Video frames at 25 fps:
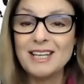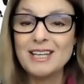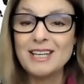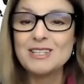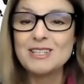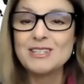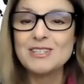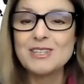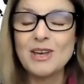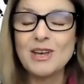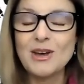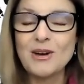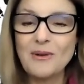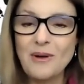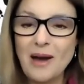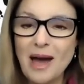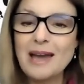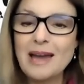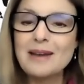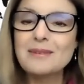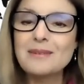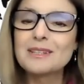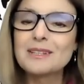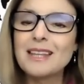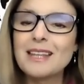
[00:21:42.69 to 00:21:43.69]
So I
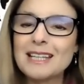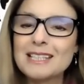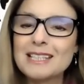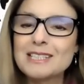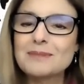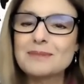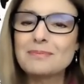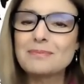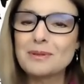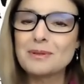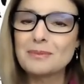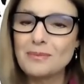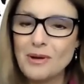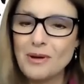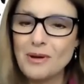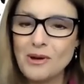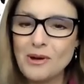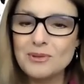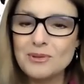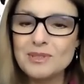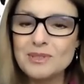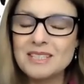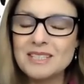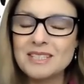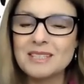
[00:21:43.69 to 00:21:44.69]
would like to
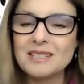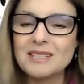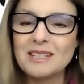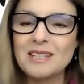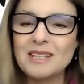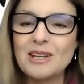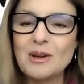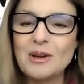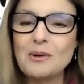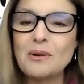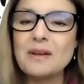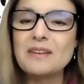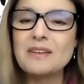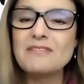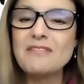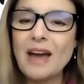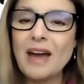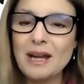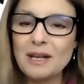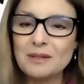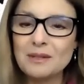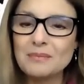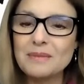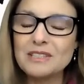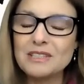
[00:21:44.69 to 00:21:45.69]
promote, you know,
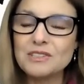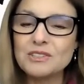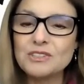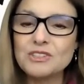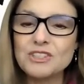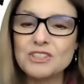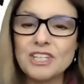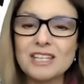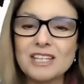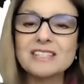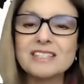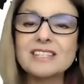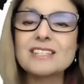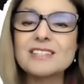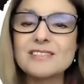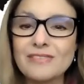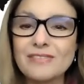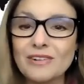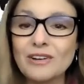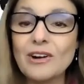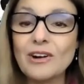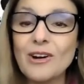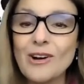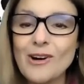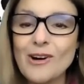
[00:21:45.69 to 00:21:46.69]
environmental justice
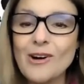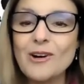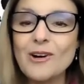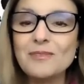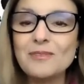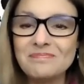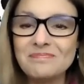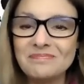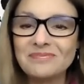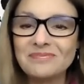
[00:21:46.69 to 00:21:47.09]
for all.